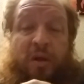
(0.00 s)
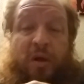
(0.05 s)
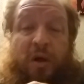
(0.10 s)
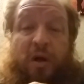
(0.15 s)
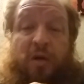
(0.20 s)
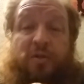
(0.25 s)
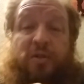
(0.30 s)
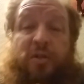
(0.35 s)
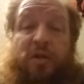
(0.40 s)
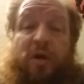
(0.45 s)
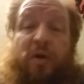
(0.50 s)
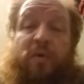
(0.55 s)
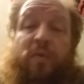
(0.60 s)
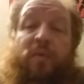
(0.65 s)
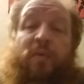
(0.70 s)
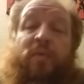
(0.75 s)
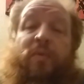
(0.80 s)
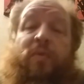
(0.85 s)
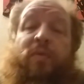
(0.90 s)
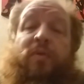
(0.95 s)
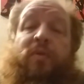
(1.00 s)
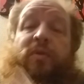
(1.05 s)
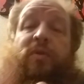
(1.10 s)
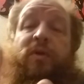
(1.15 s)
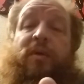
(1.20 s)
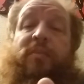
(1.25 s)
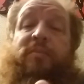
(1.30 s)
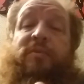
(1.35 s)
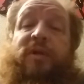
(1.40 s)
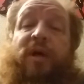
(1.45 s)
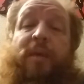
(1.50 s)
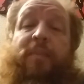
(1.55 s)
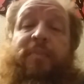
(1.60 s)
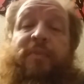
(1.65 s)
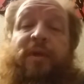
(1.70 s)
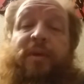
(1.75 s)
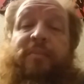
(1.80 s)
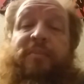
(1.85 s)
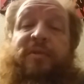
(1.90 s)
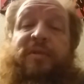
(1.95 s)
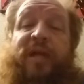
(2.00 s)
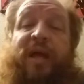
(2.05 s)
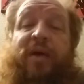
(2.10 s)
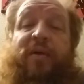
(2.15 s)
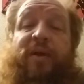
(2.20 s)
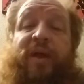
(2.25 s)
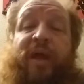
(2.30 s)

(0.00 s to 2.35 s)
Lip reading: Also, thumbs up, thumbs down.